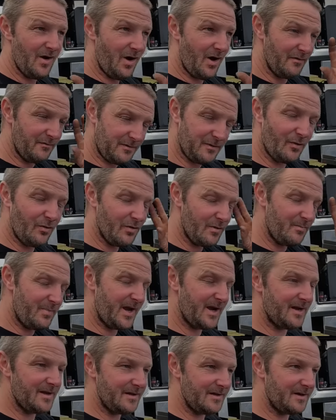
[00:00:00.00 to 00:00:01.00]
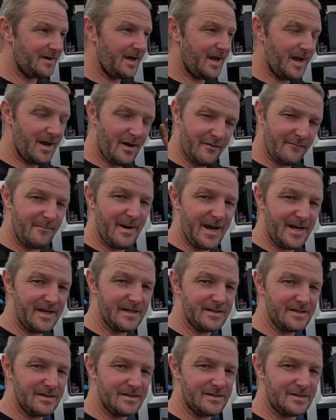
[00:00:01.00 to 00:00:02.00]
I've thought about it and I've made
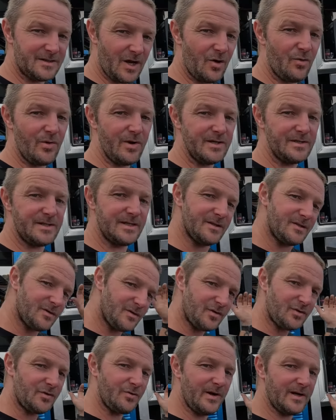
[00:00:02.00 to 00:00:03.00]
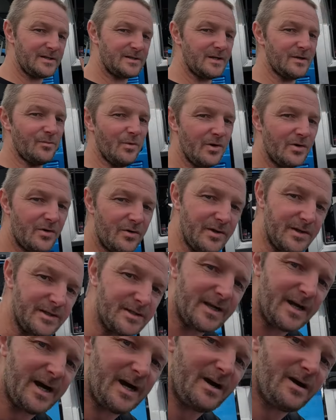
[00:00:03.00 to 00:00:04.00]
it so easy to actually work on this
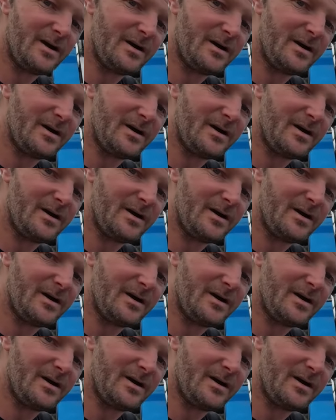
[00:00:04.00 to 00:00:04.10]
car.